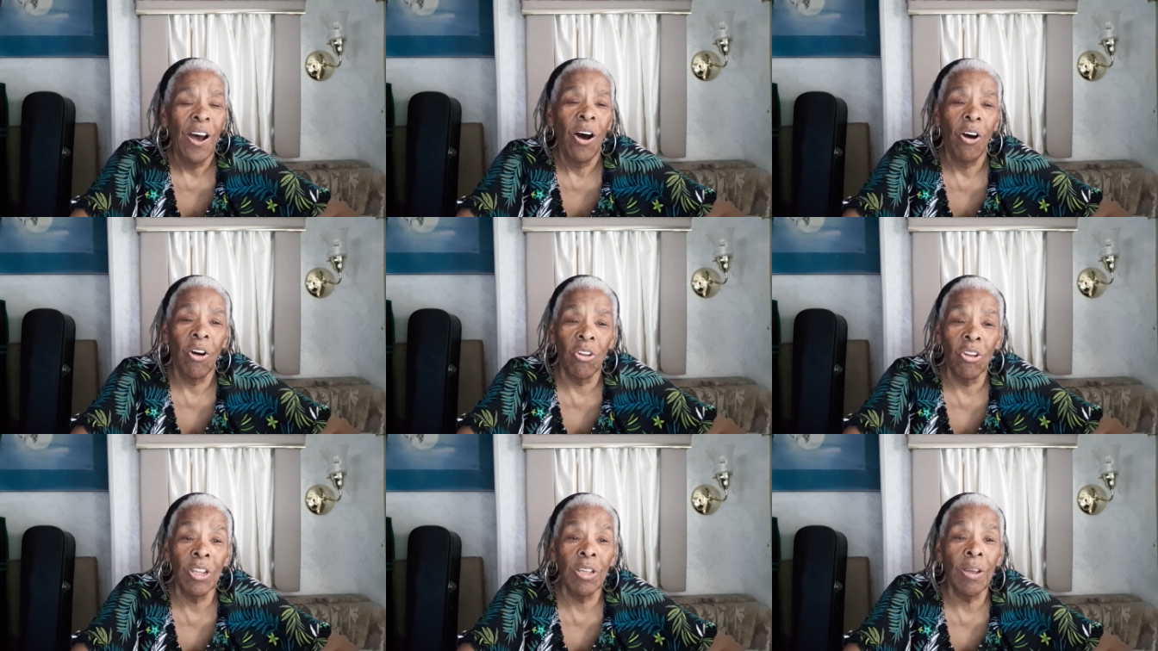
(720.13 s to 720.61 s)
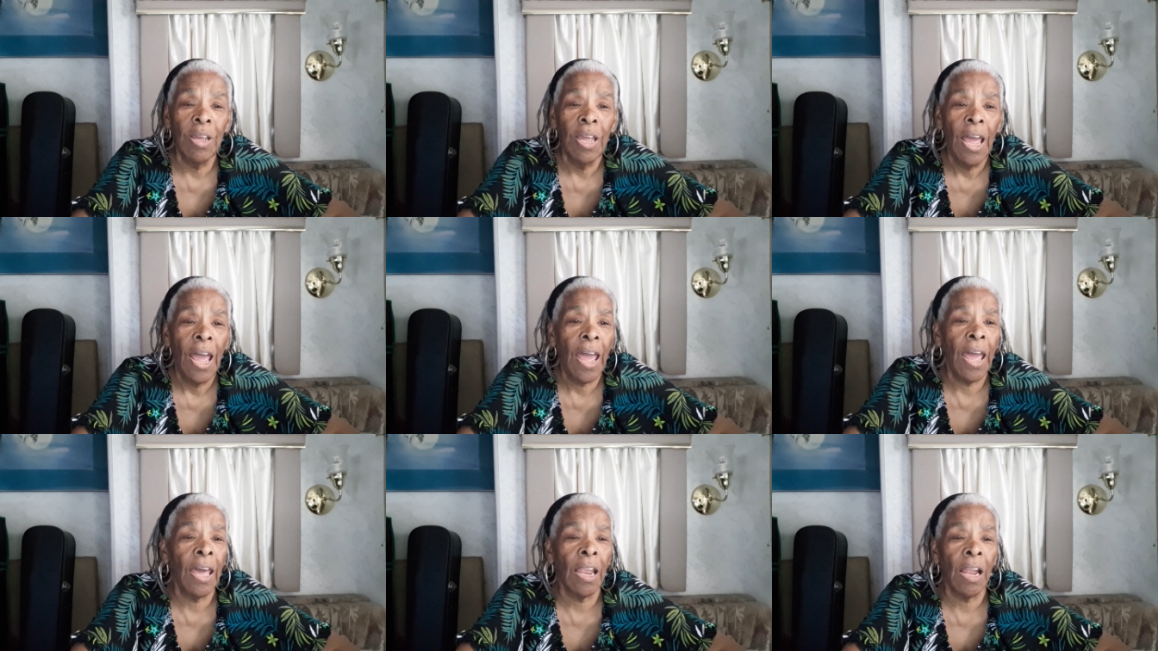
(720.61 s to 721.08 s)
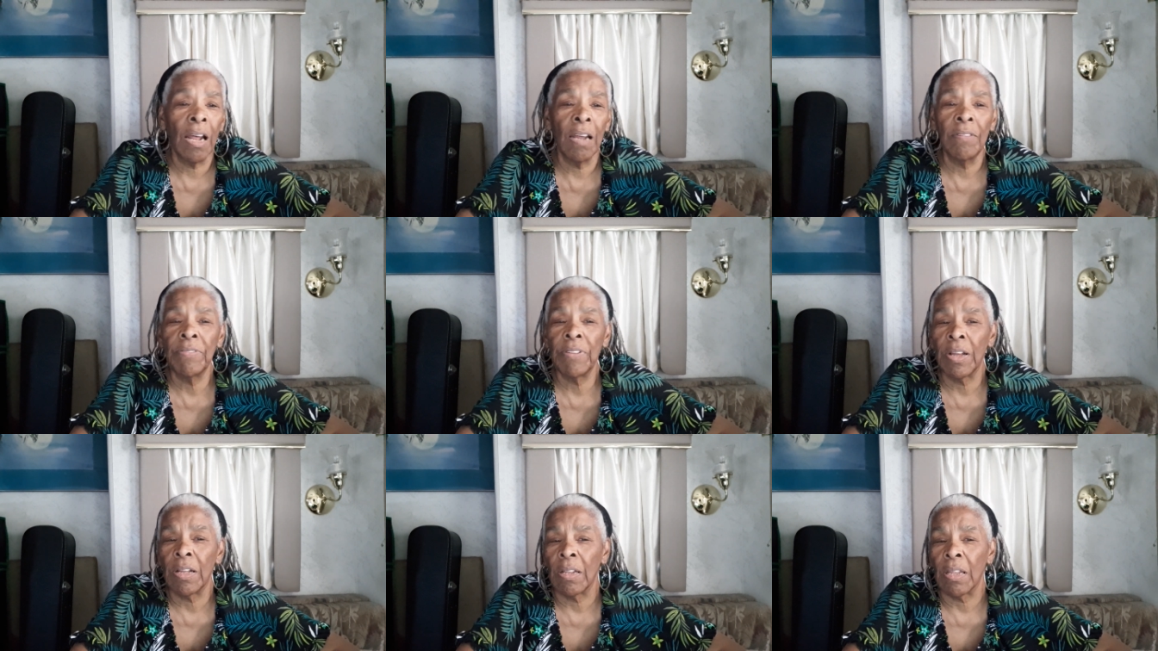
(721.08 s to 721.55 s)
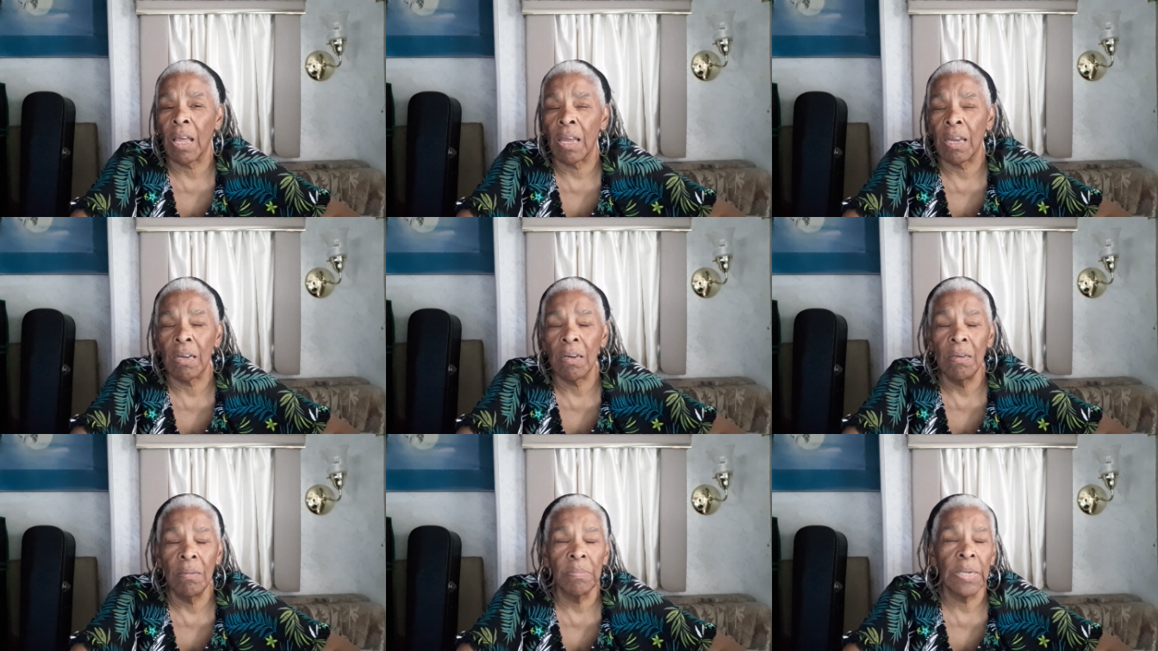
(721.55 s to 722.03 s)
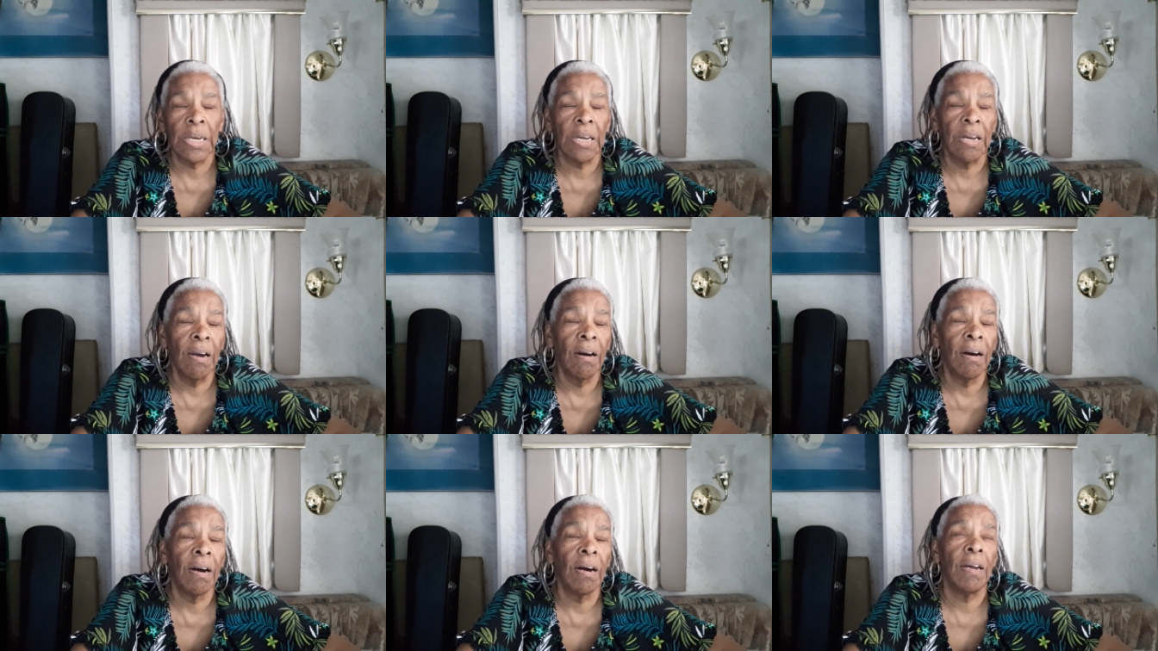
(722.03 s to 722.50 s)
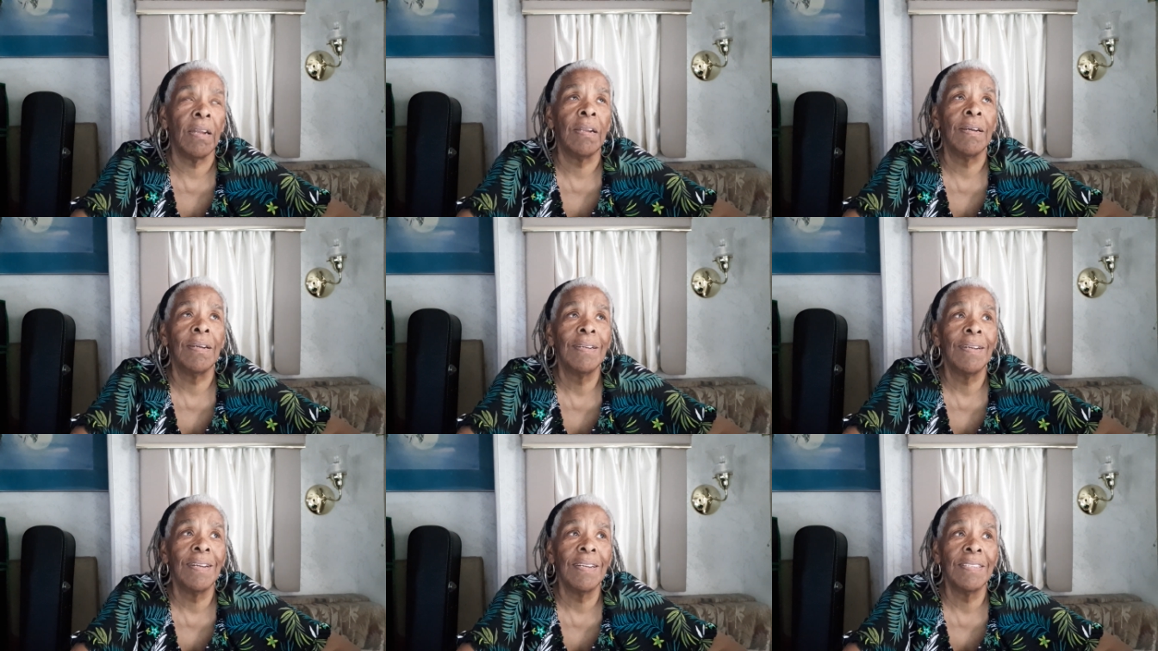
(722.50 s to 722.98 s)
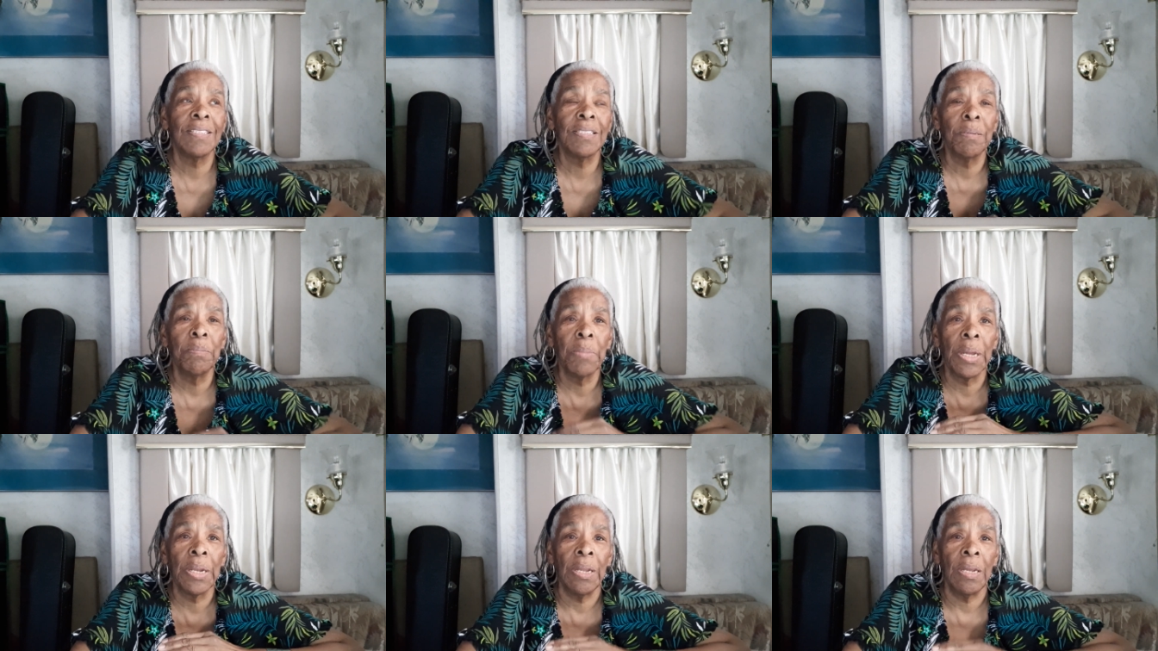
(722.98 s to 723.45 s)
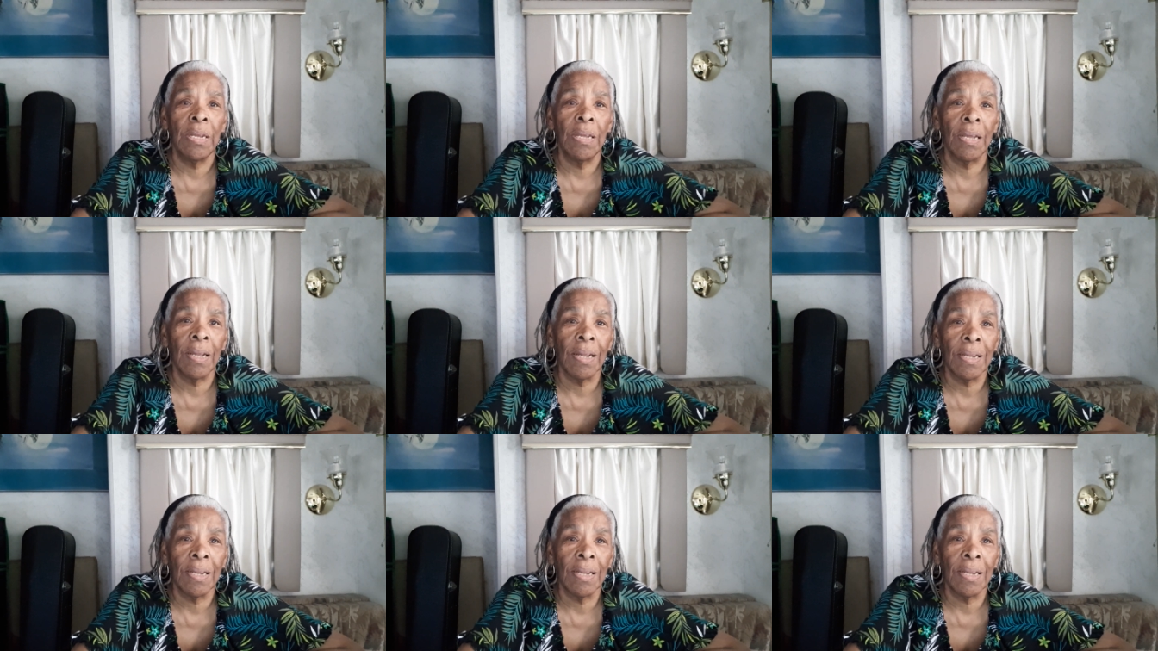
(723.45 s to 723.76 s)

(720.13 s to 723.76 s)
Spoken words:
Only, and I felt like, oh my God, somebody,